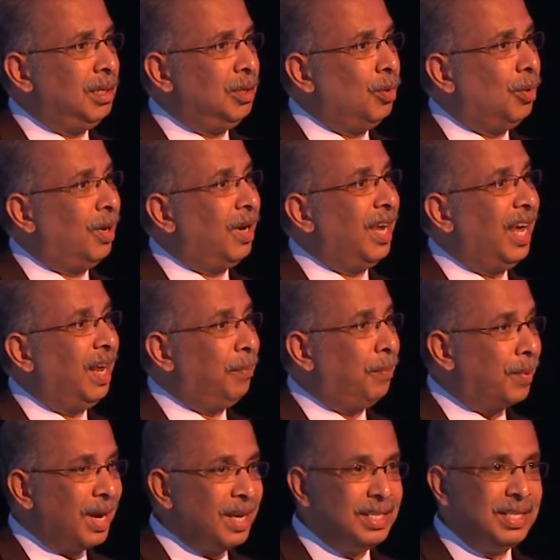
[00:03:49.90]
to create
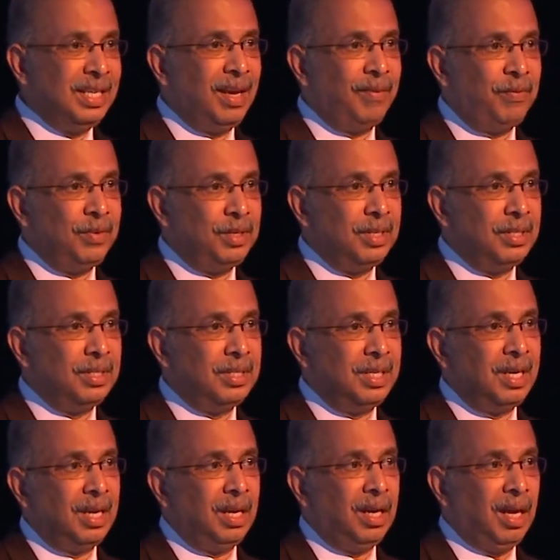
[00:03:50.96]
pricing
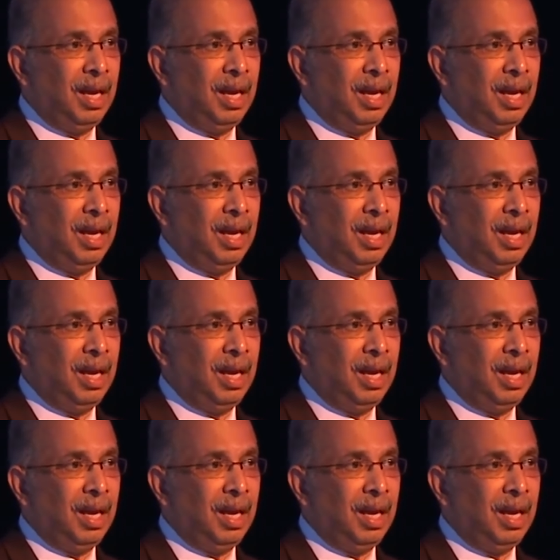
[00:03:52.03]
efficiency